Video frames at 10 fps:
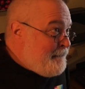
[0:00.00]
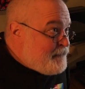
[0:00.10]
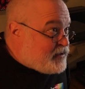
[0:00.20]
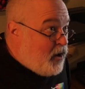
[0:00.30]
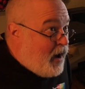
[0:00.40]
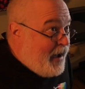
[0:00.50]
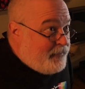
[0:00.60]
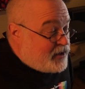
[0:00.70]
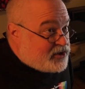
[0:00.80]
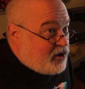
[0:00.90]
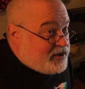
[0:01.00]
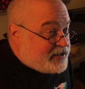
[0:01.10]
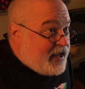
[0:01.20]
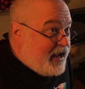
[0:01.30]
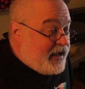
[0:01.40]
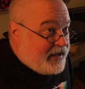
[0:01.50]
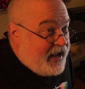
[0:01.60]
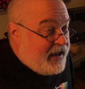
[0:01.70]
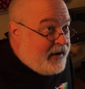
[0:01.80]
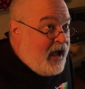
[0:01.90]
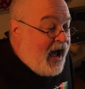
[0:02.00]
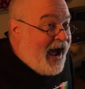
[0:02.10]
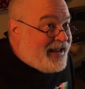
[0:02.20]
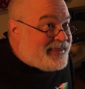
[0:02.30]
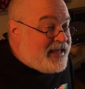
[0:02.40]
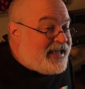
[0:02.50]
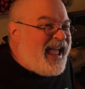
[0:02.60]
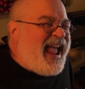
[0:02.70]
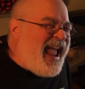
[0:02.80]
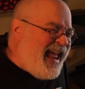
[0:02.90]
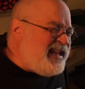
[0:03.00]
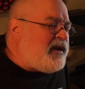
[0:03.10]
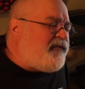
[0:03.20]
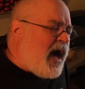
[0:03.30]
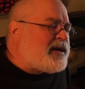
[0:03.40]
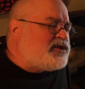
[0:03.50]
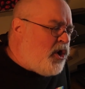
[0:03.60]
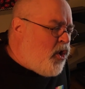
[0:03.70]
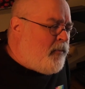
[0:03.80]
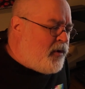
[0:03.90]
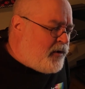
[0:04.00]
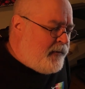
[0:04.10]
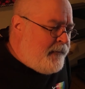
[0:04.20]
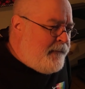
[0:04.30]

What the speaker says: So, I'm going to start saying again, I think end of October,